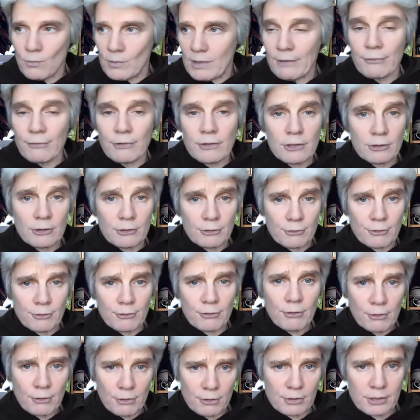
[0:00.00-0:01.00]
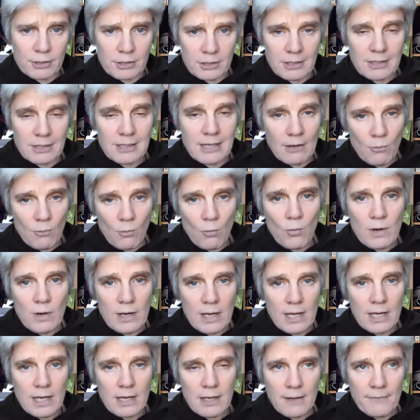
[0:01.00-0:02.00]
different truths that
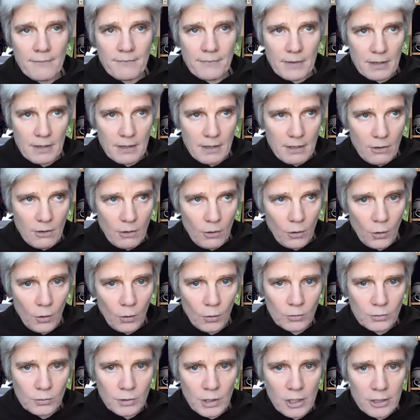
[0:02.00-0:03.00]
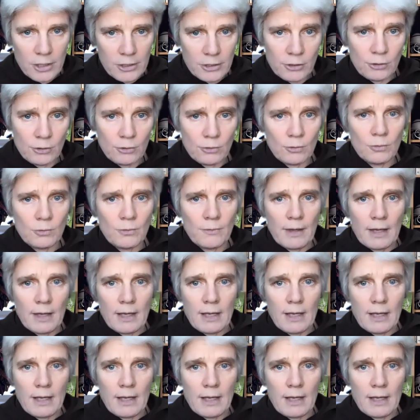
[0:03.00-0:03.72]
we hold on to